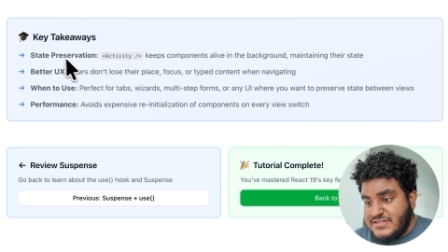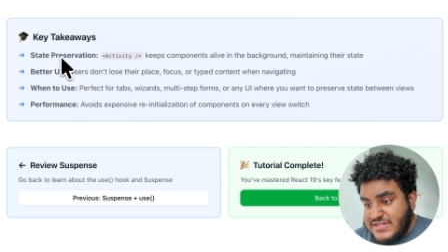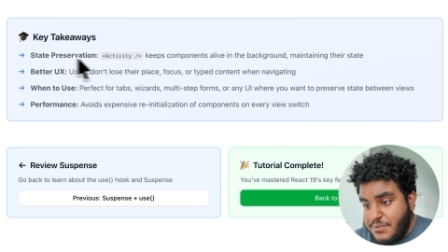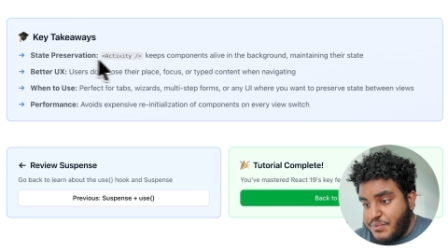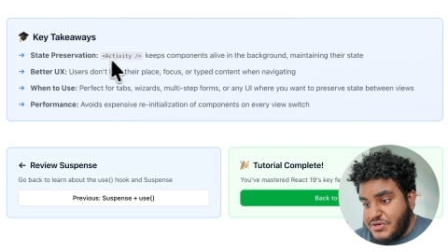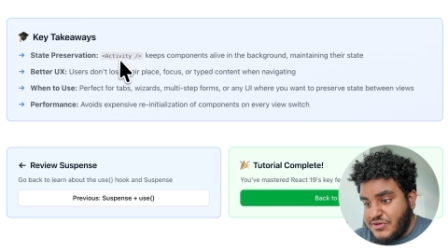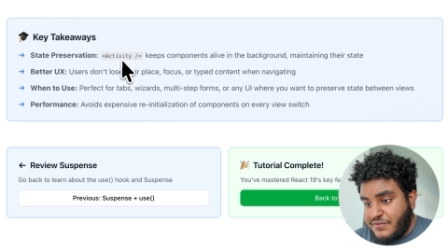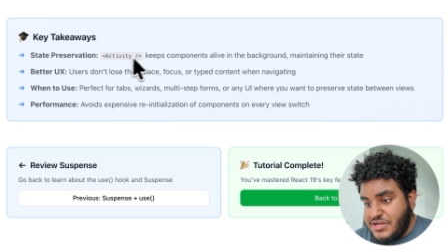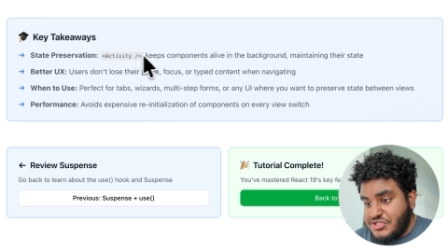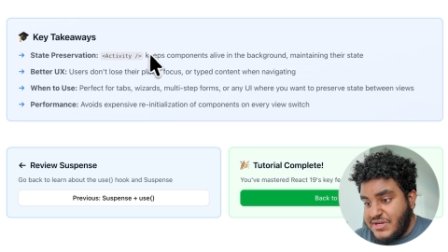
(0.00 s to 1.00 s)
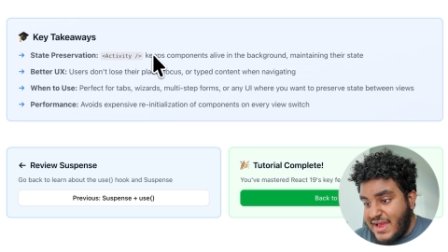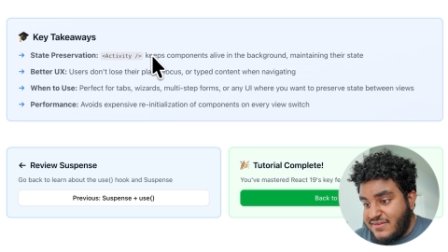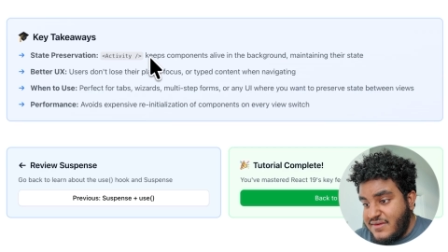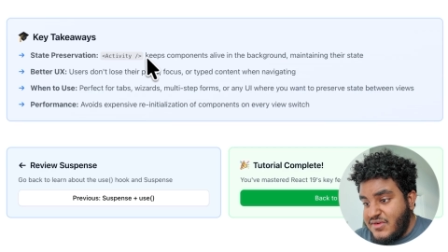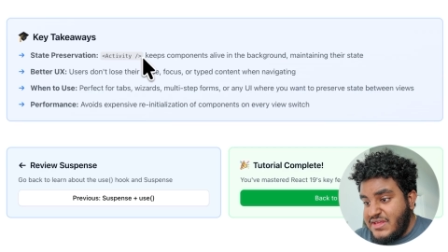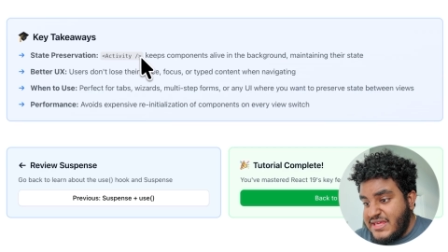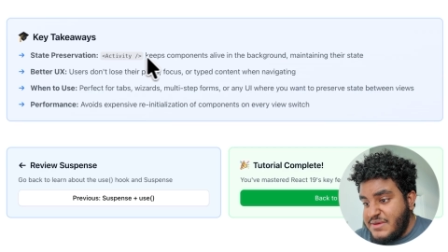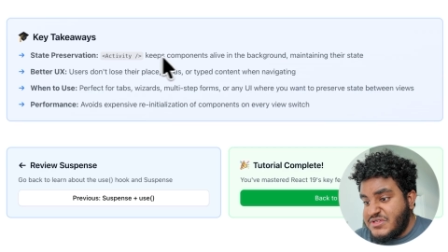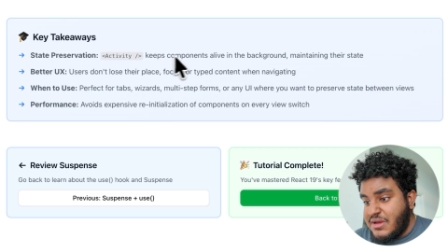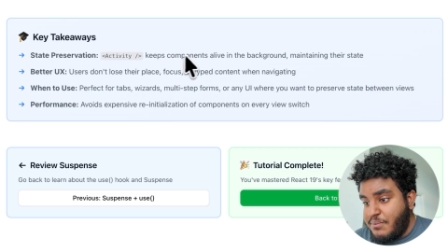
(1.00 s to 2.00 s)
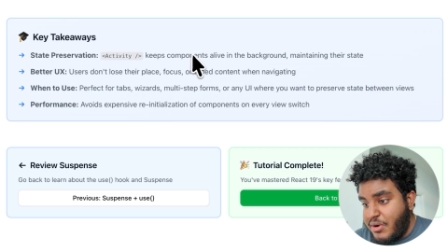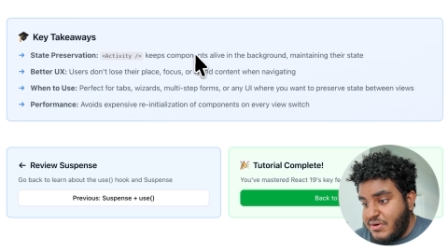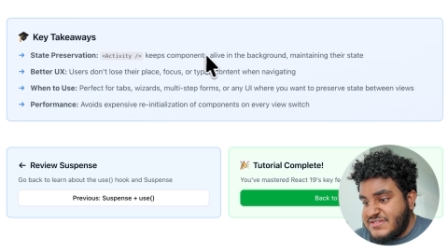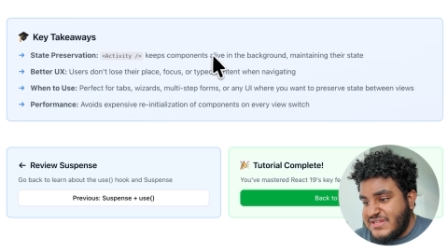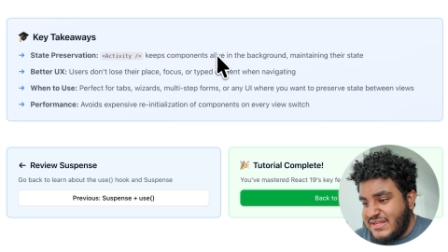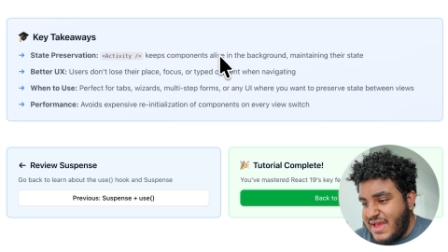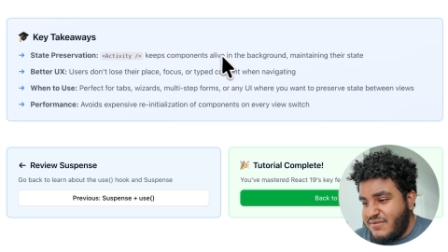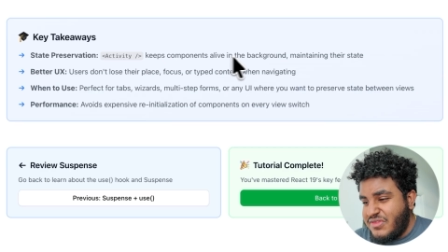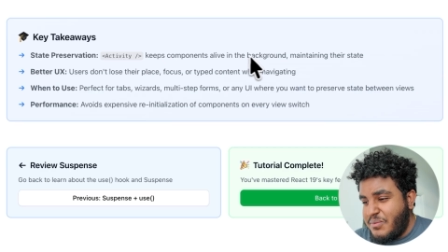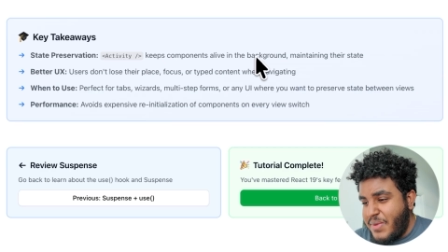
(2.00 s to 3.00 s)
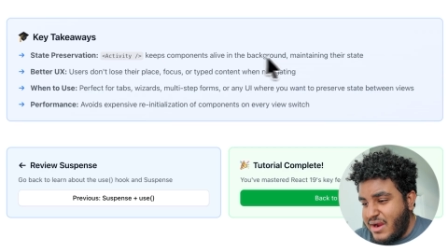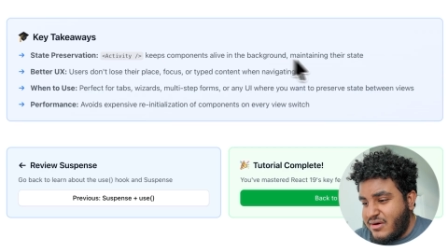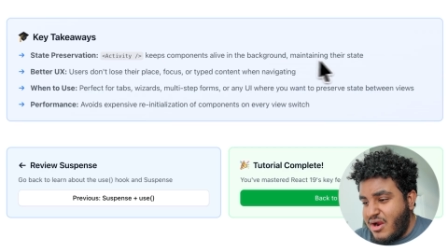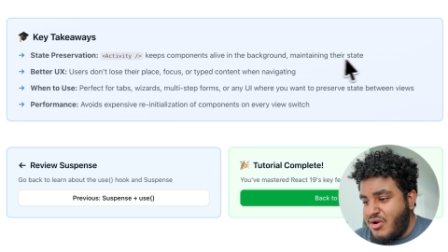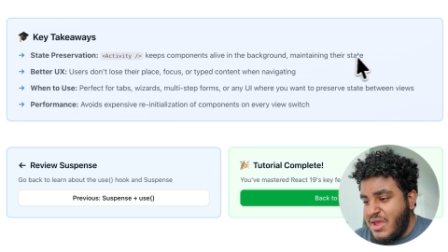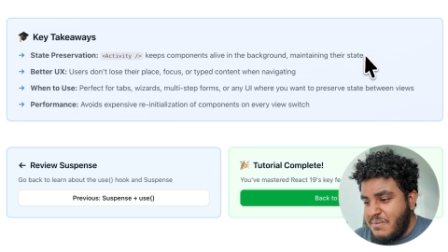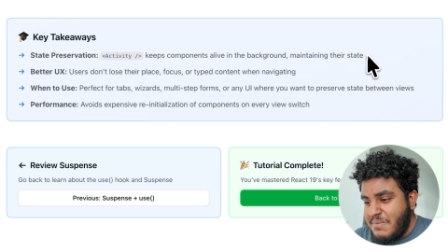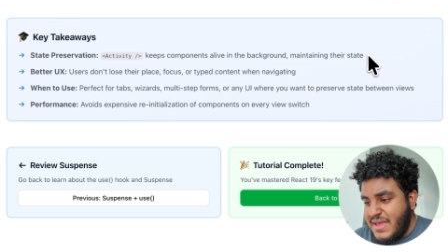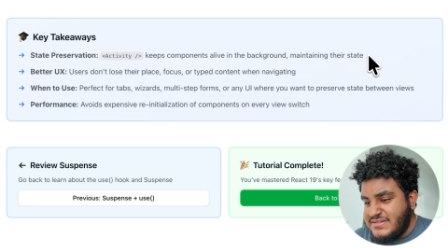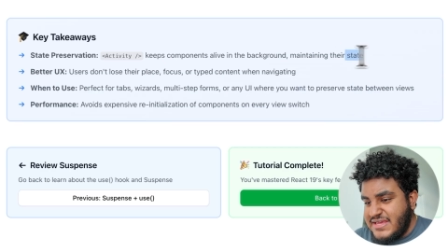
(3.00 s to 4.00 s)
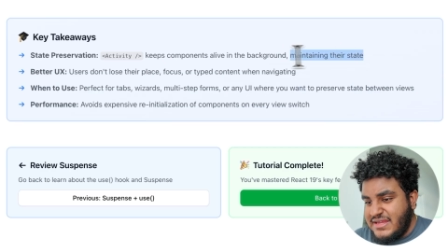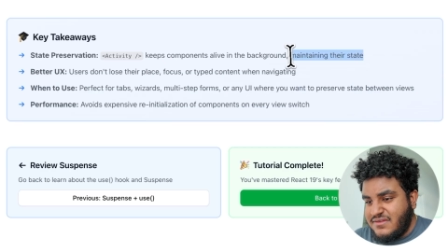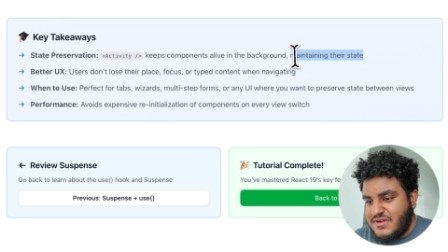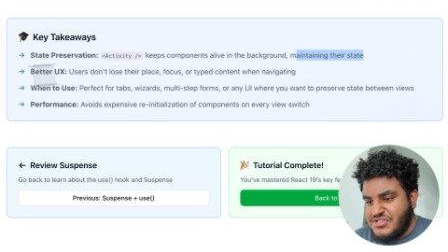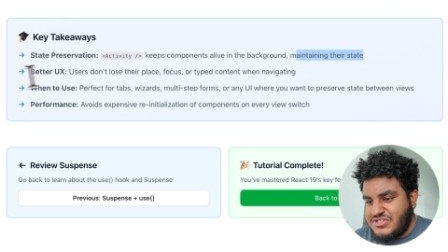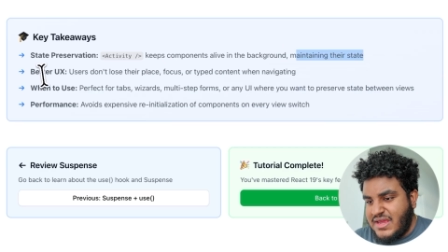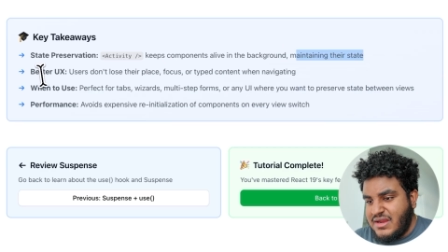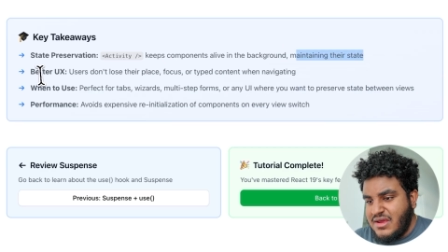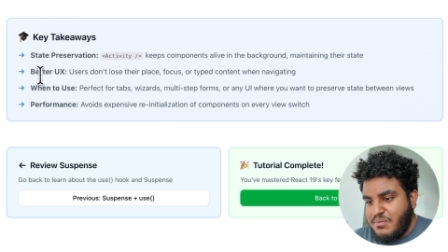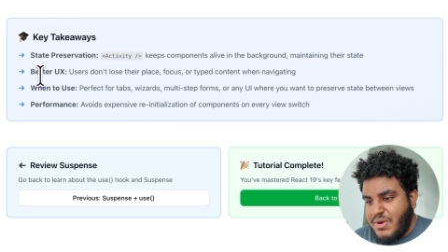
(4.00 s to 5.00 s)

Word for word: State preservation. Activity keeps components alive in the background, maintaining their state.